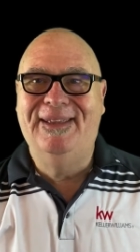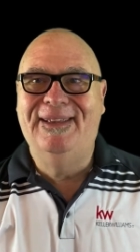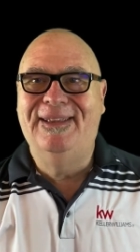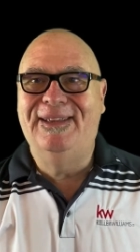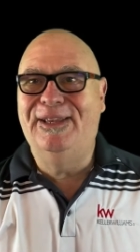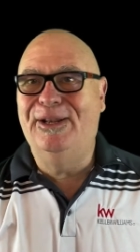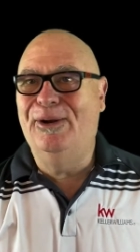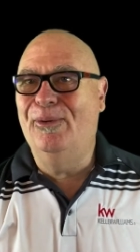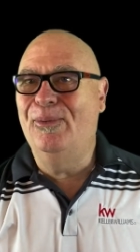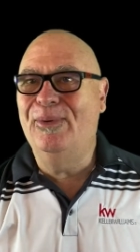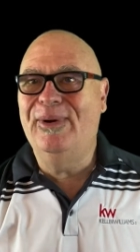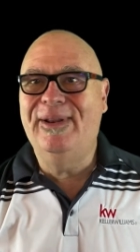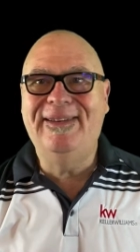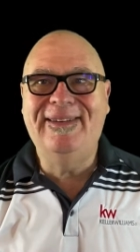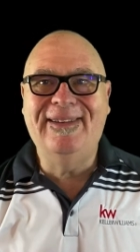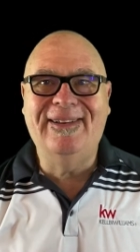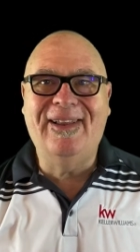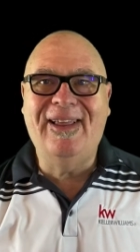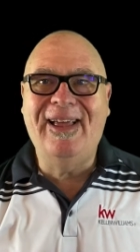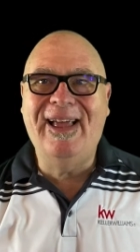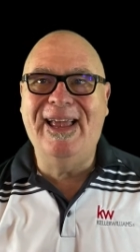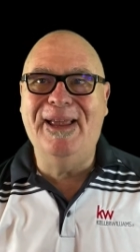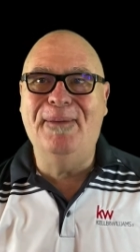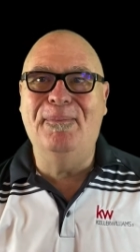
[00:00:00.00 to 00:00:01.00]
You don't want to
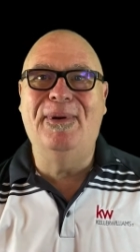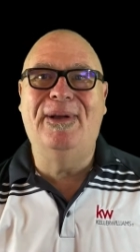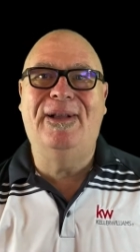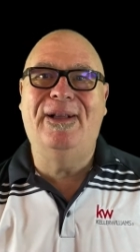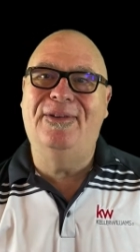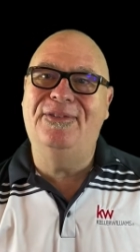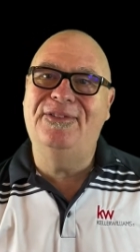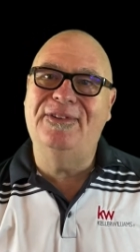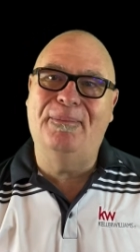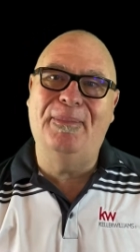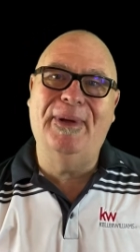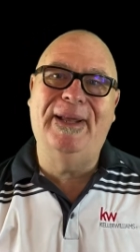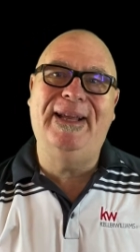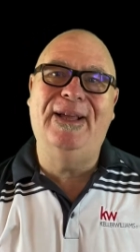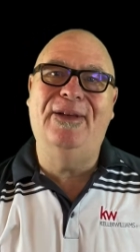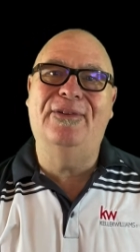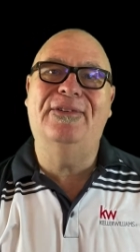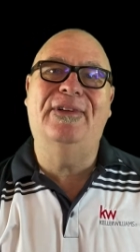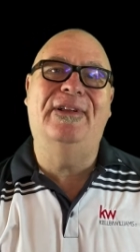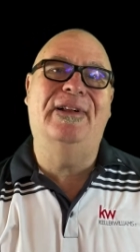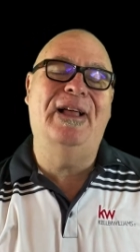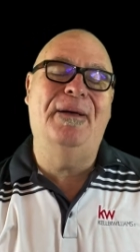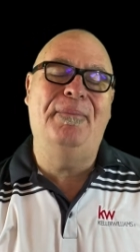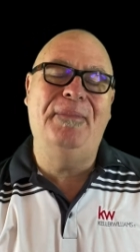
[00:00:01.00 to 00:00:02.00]
delay because somebody else
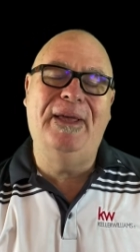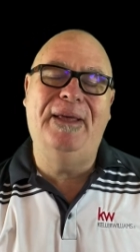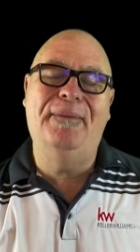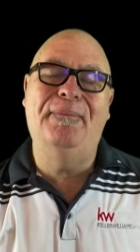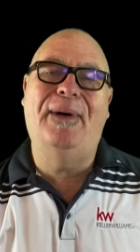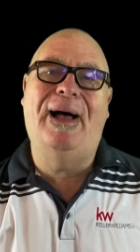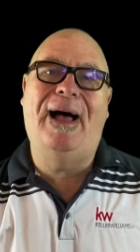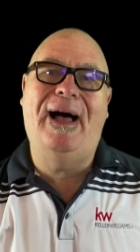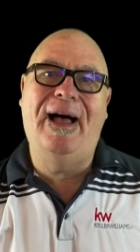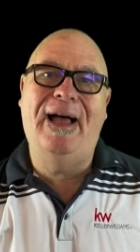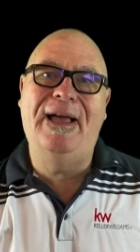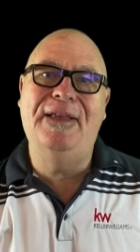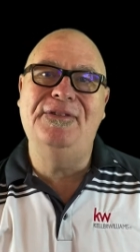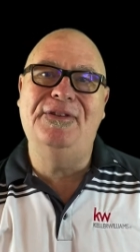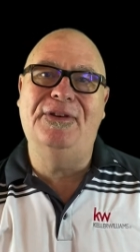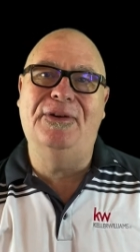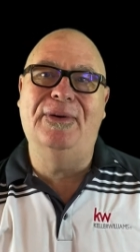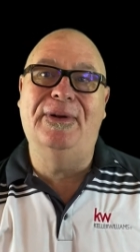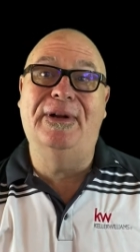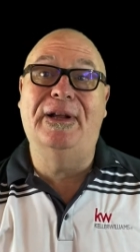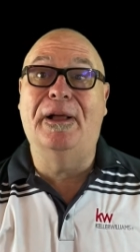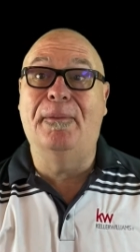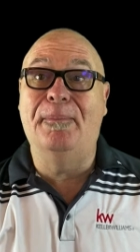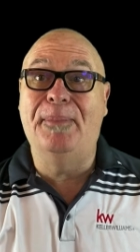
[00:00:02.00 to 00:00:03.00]
could come in behind you
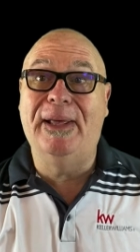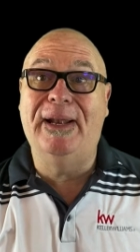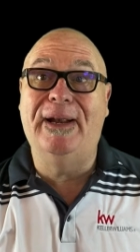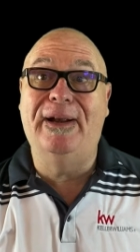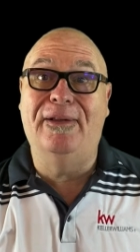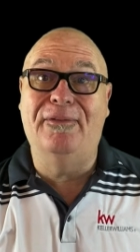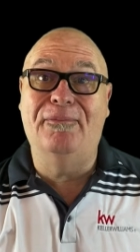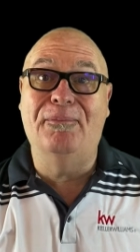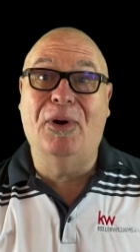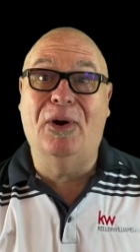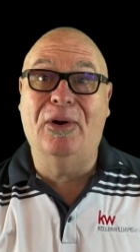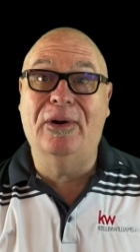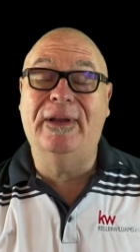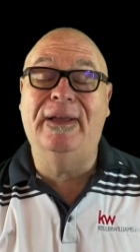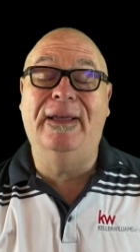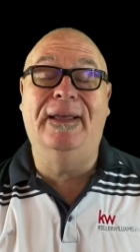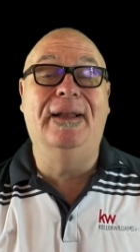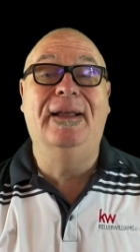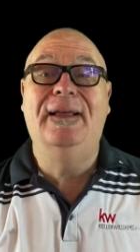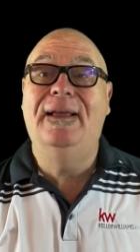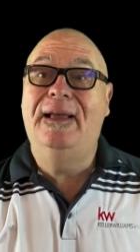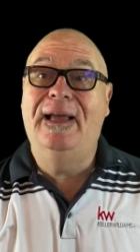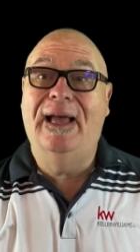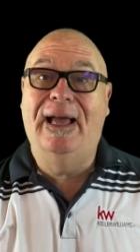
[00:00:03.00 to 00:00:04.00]
in a competitive market
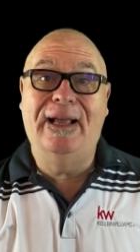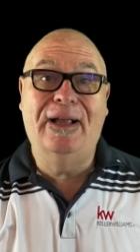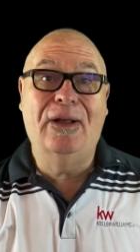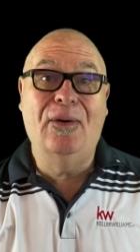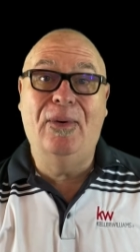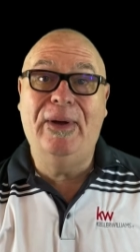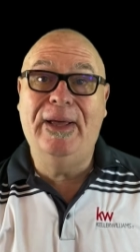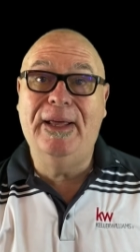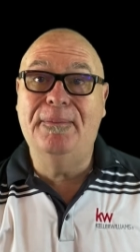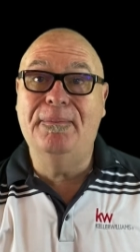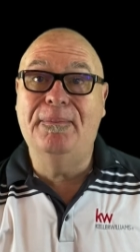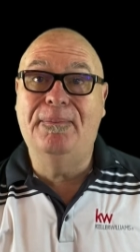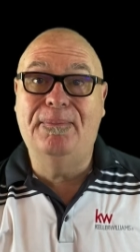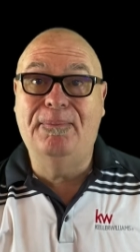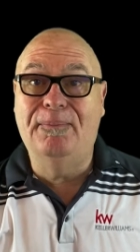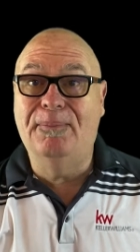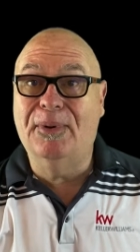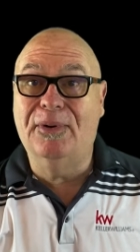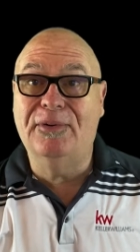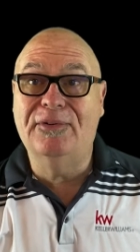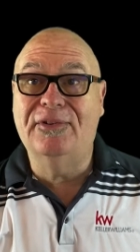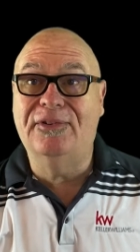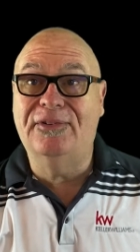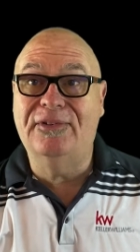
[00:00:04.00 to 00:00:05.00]
and go ahead and
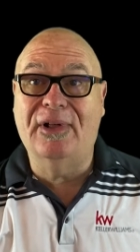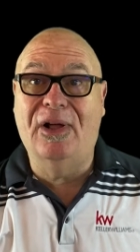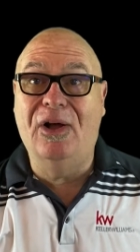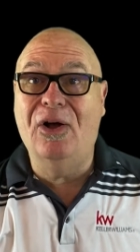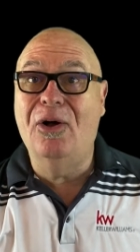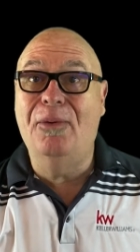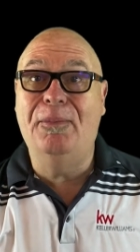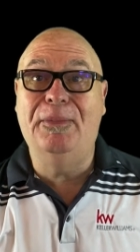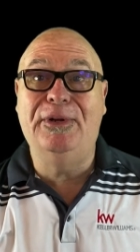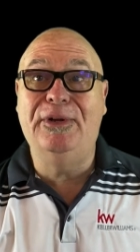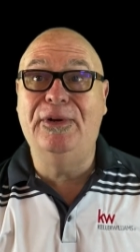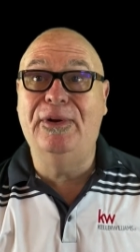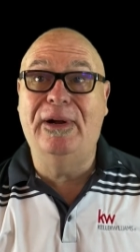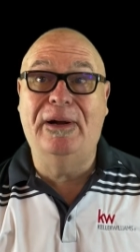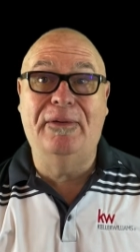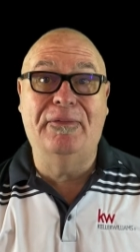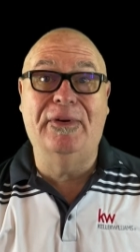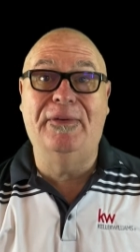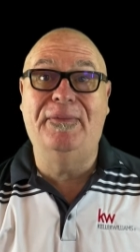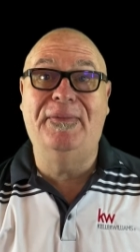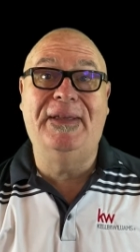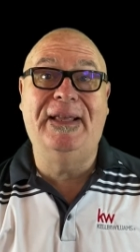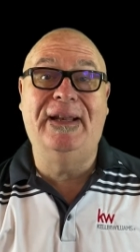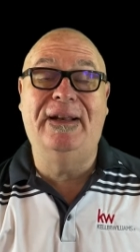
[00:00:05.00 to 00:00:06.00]
purchase the home and you never
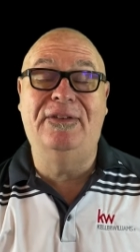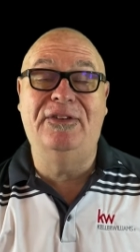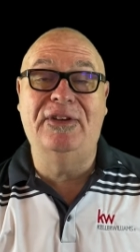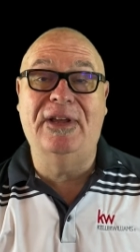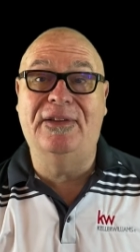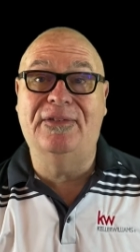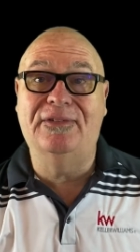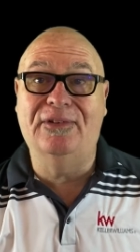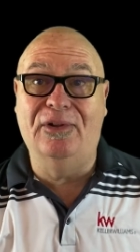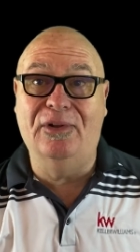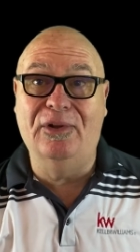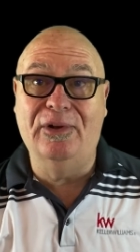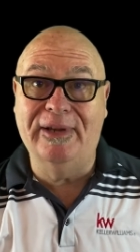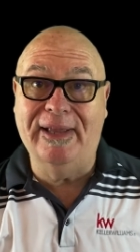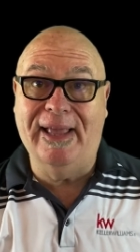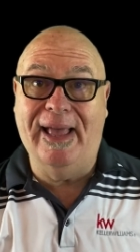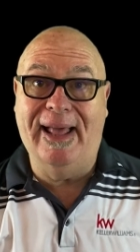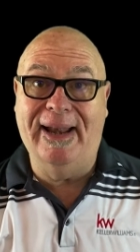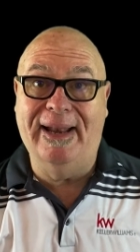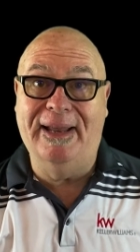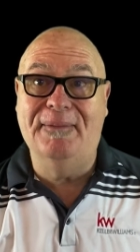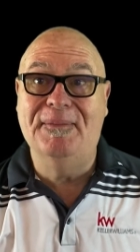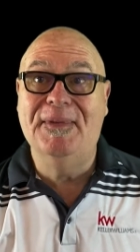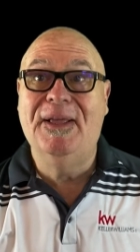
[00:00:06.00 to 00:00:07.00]
even get a chance to look at
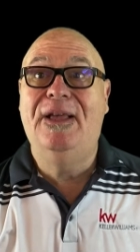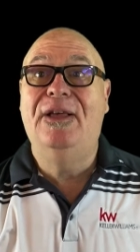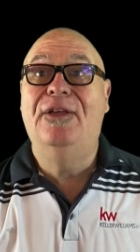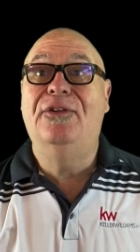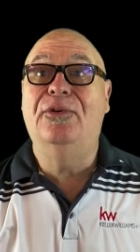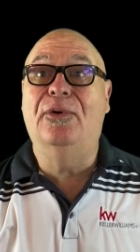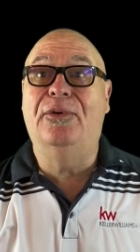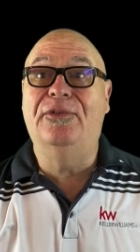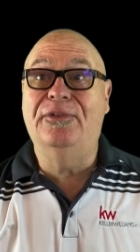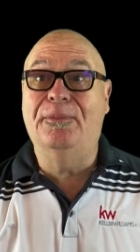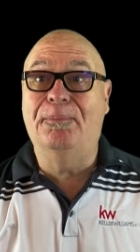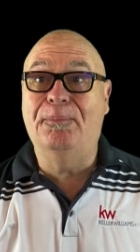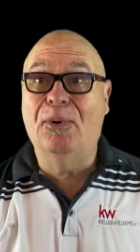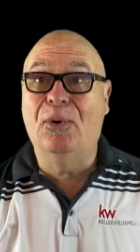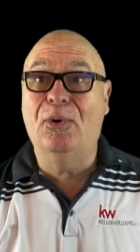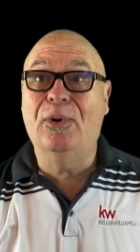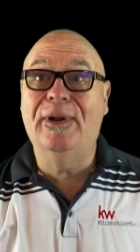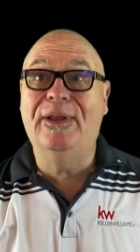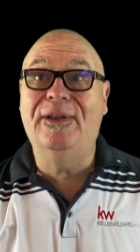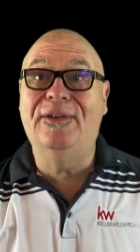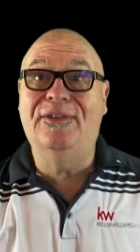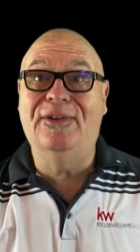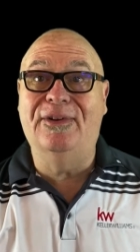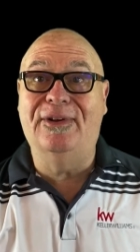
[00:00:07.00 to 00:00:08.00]
it. So it's
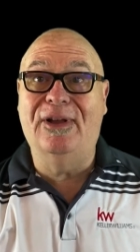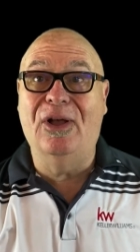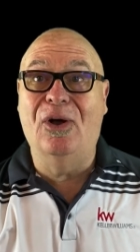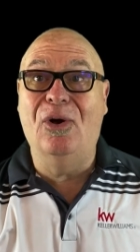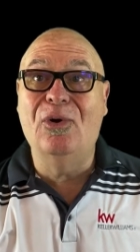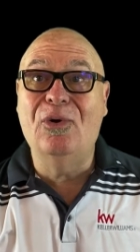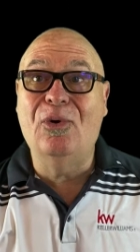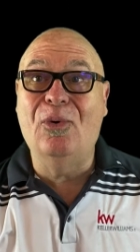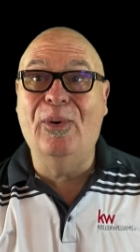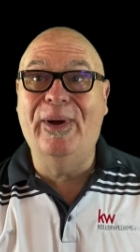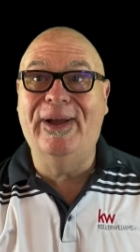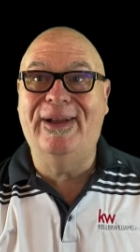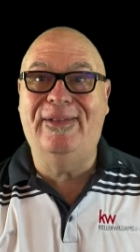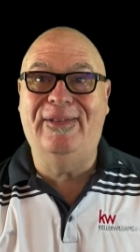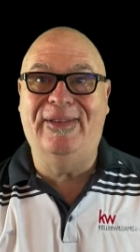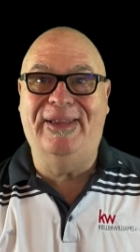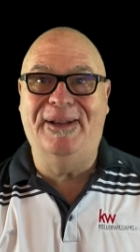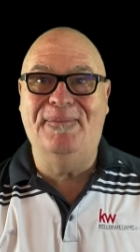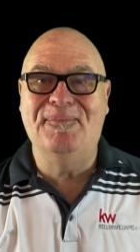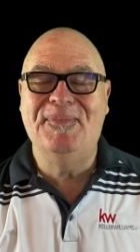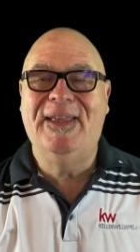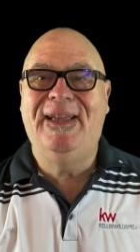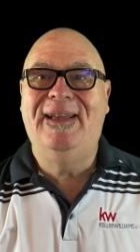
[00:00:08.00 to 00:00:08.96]
important to go quickly.